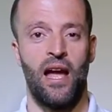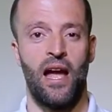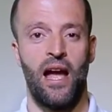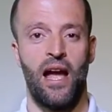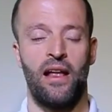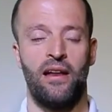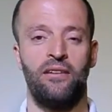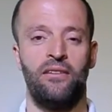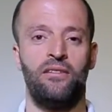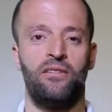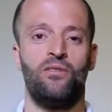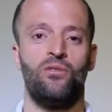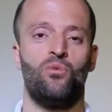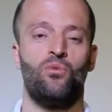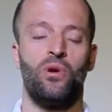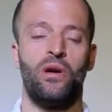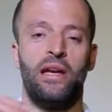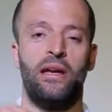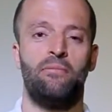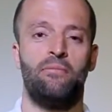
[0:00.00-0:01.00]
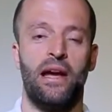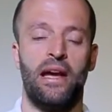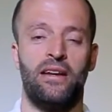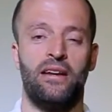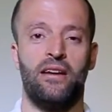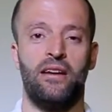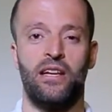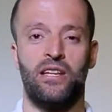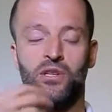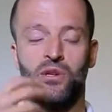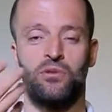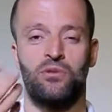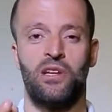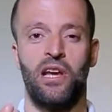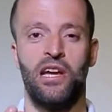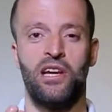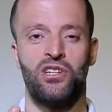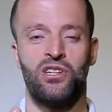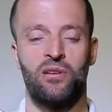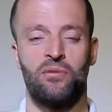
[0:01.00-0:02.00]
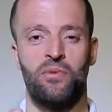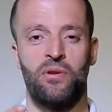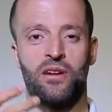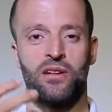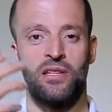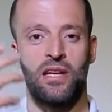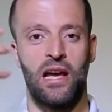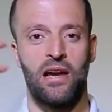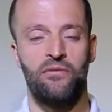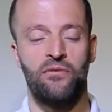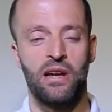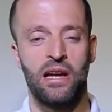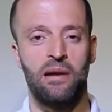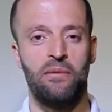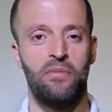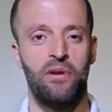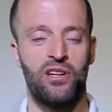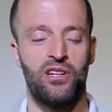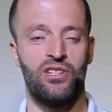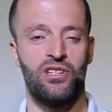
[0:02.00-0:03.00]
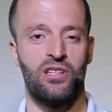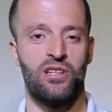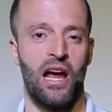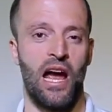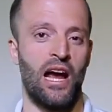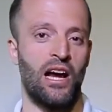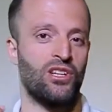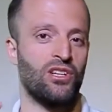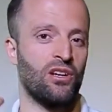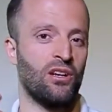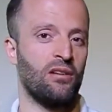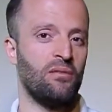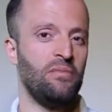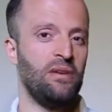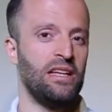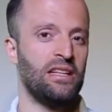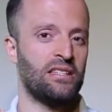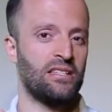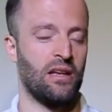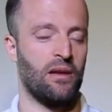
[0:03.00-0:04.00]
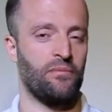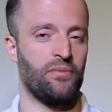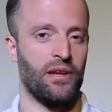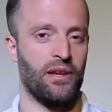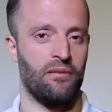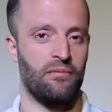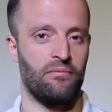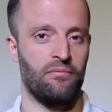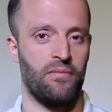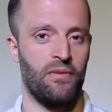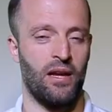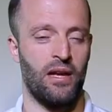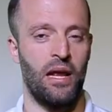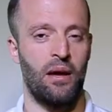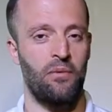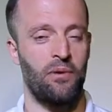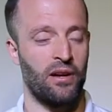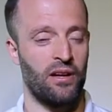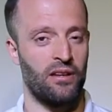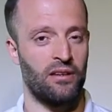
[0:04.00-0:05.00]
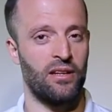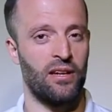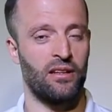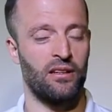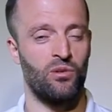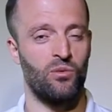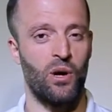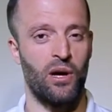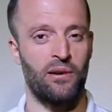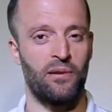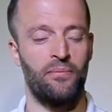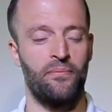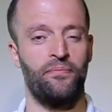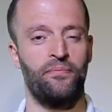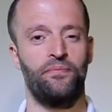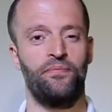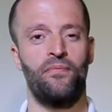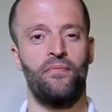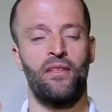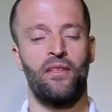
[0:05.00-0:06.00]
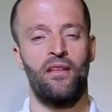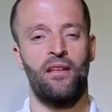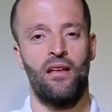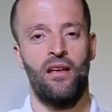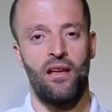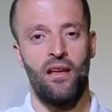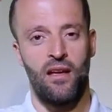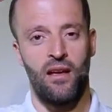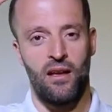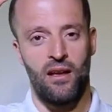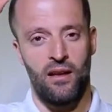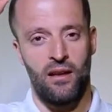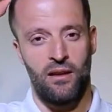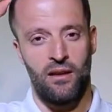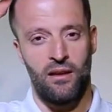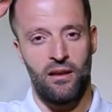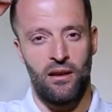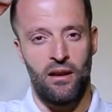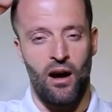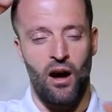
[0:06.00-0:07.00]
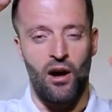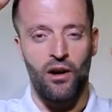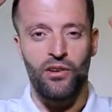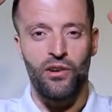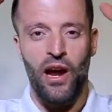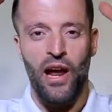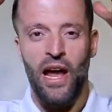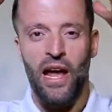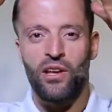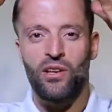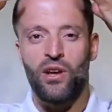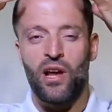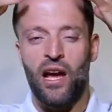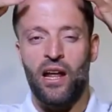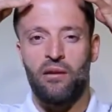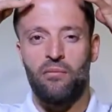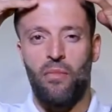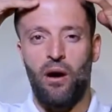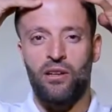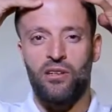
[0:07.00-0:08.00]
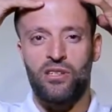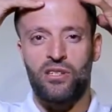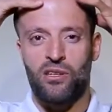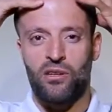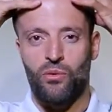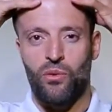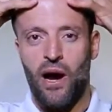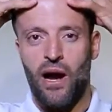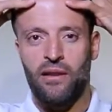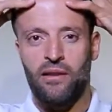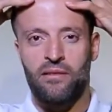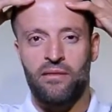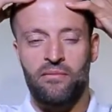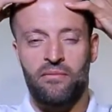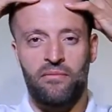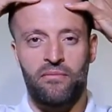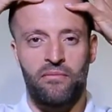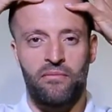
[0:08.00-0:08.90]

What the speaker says: and we made an association because every image actually means something. And I'm going to tell you what. On your head you had a monster, right?